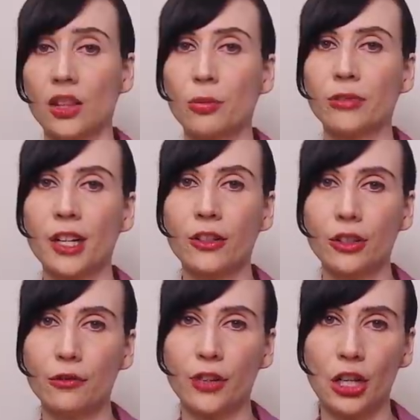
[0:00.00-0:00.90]
The
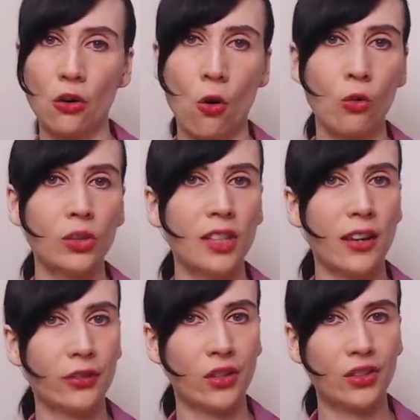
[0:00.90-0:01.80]
PragerU video only
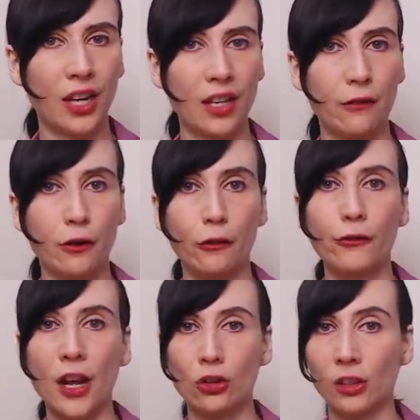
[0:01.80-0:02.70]
gives us data for
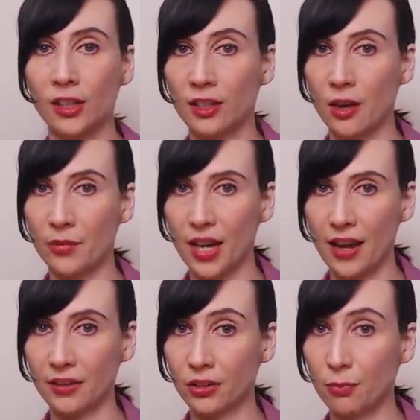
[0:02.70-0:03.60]
federal income tax,